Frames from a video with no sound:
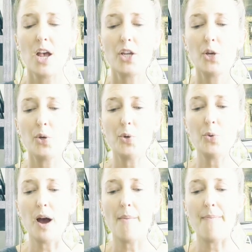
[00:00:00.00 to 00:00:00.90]

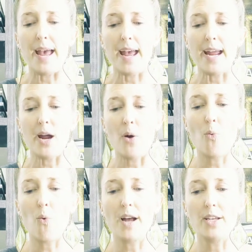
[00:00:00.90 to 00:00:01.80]
you may
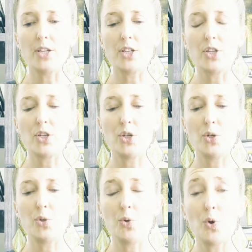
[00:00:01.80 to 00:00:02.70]
want
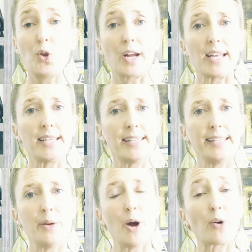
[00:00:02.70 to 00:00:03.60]
to look to
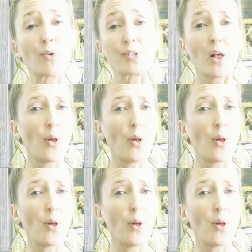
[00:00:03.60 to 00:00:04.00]
see what grows